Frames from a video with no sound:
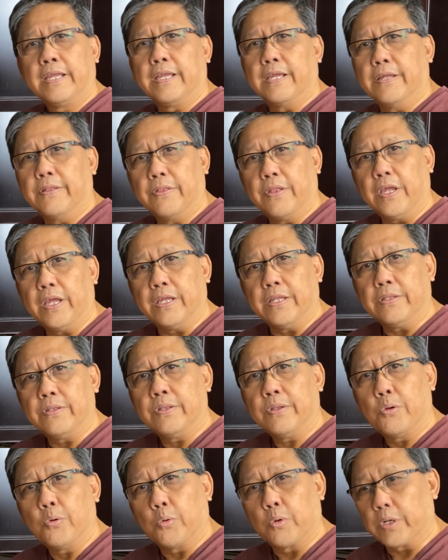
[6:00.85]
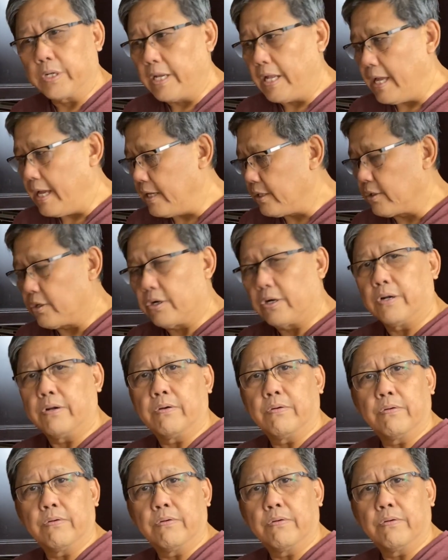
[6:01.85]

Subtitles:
And then we're going to add our